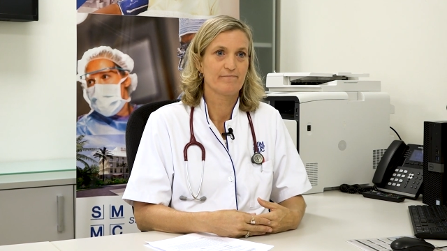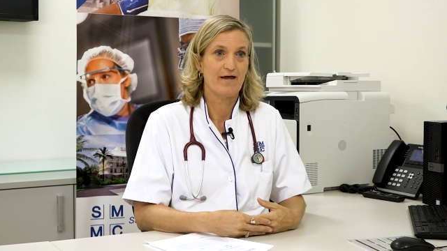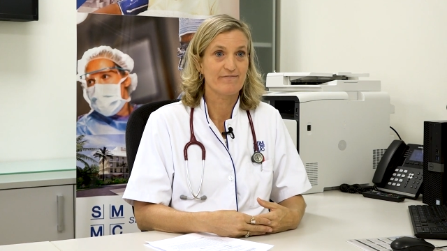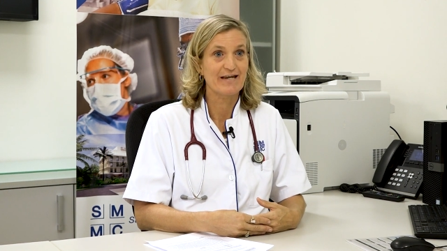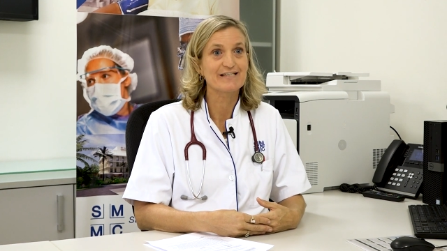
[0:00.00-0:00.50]

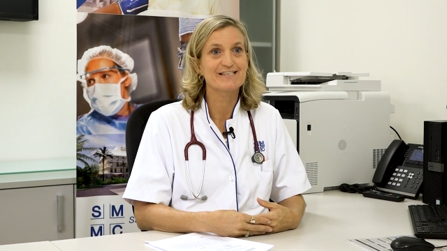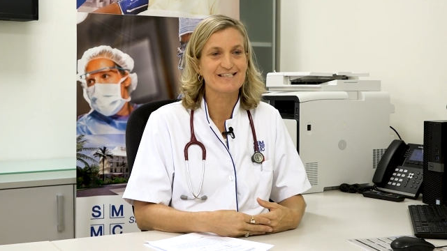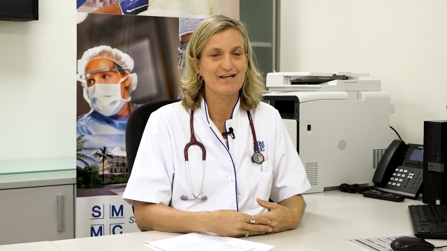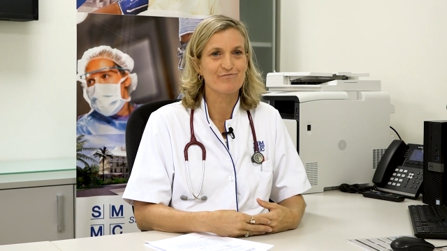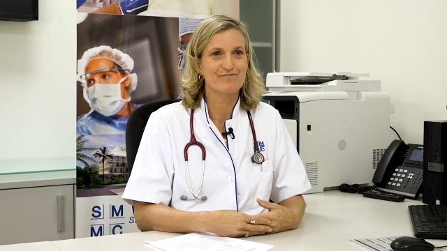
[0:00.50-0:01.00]
Speaker 1: And then it's
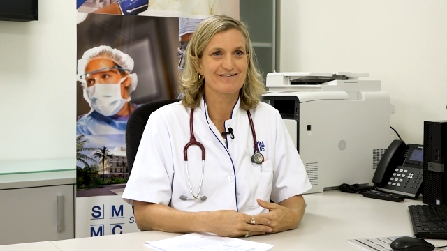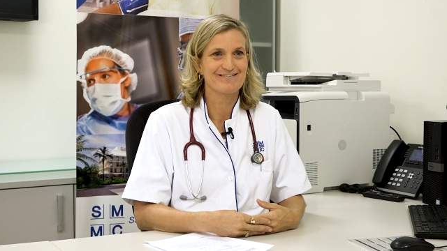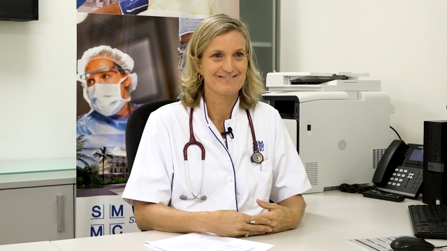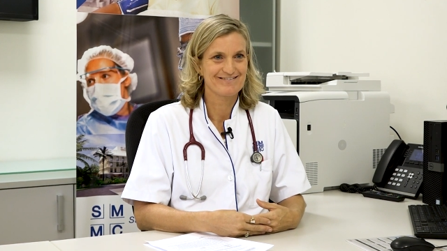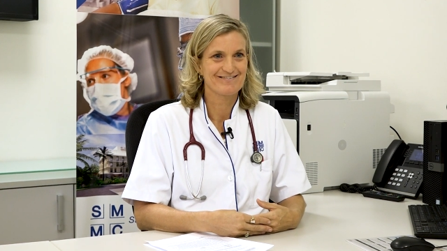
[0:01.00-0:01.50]
safe.
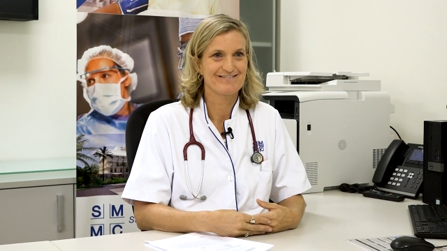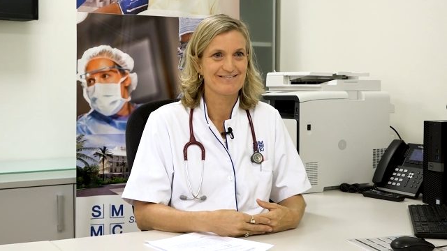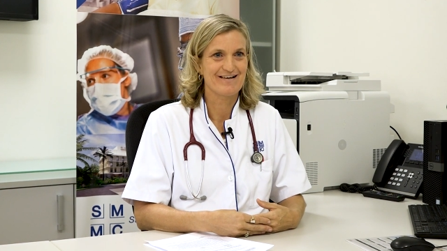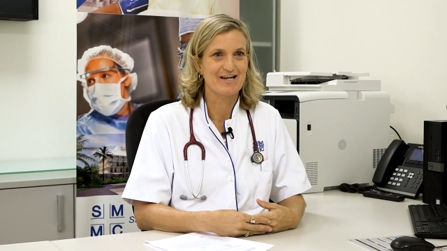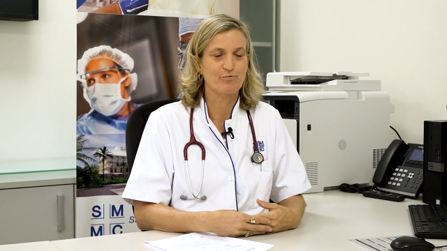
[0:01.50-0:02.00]

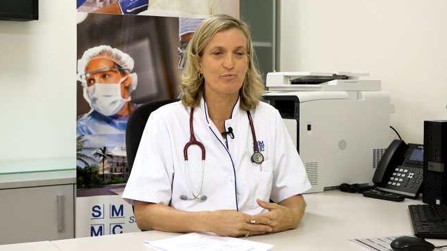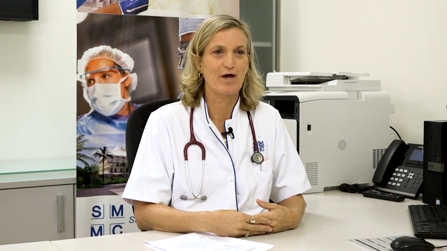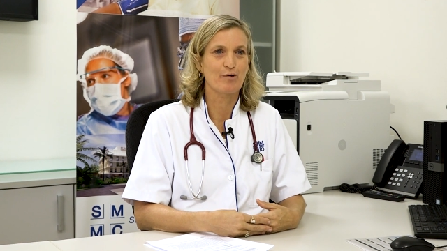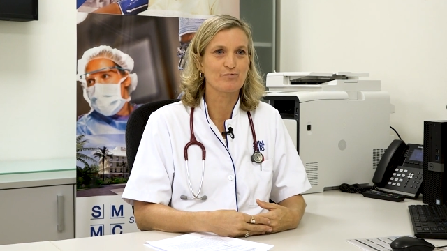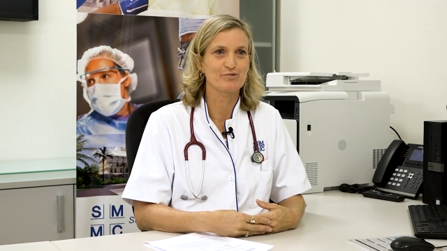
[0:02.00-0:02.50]
And it will
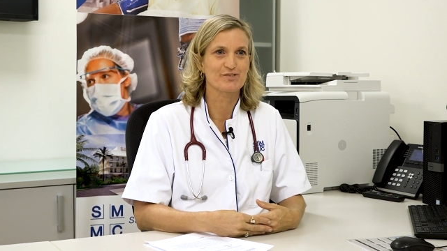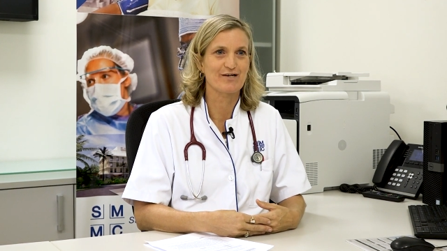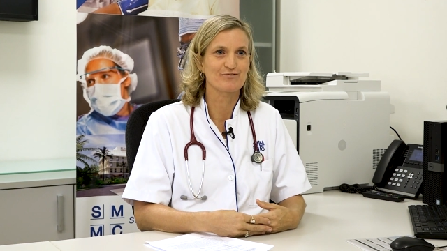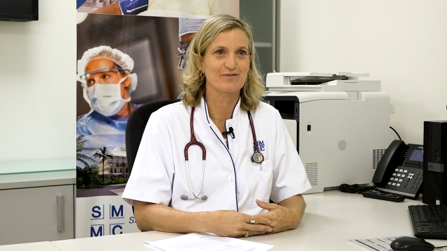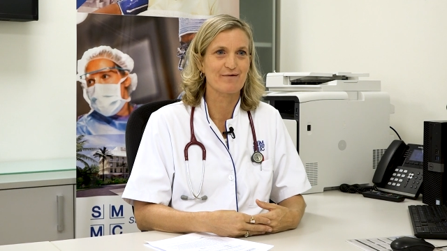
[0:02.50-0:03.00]
help your
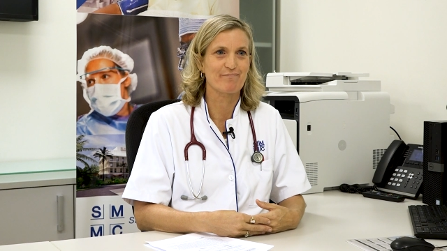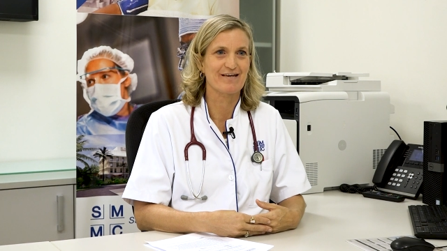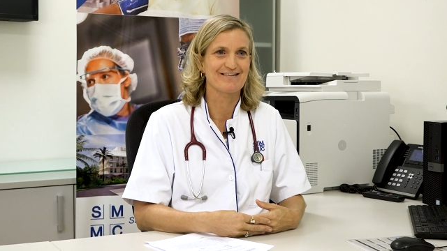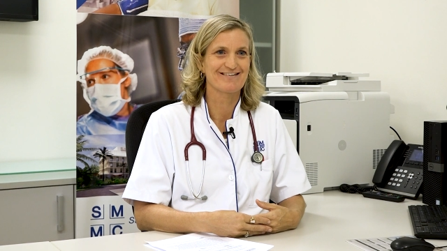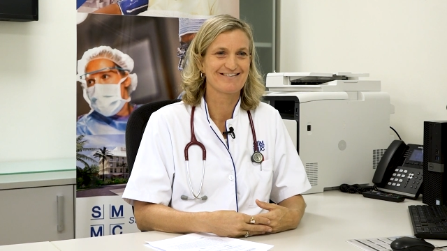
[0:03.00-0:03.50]
child to get
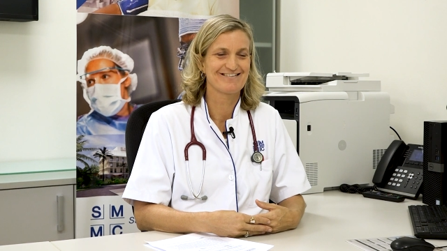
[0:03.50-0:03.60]
better